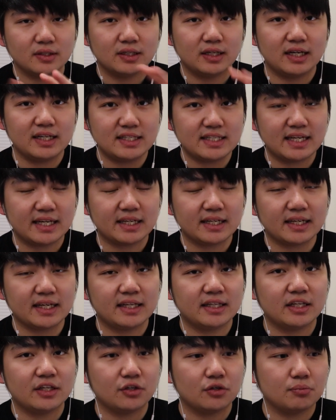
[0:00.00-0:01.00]
a deck,
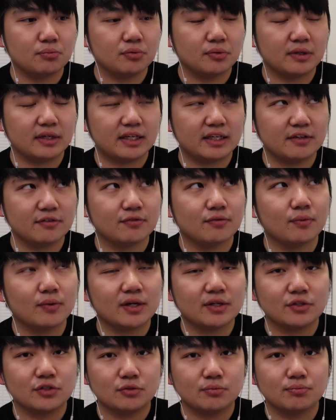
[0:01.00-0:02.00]
and then you give
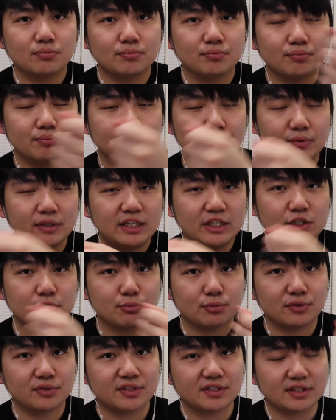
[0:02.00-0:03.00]
one to each
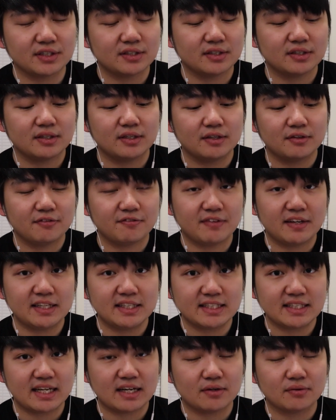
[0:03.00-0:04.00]
person
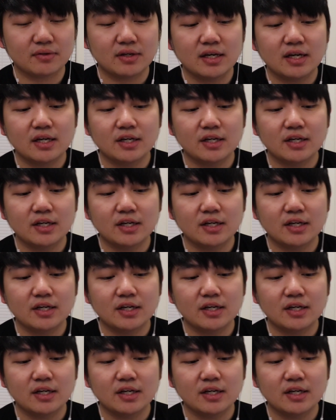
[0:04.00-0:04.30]
face down.